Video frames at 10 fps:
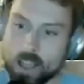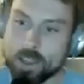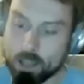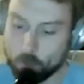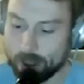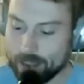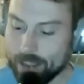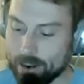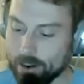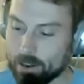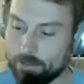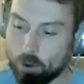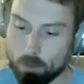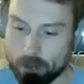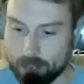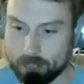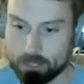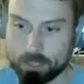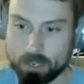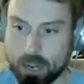the other way you can get an unconformity
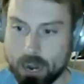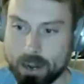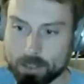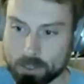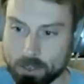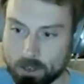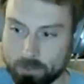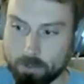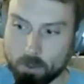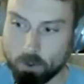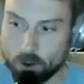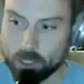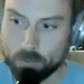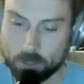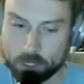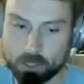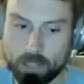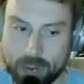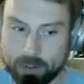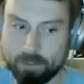is not necessarily from erosion, but just
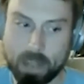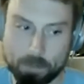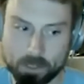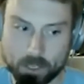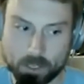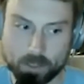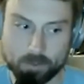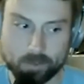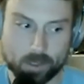lack of deposition.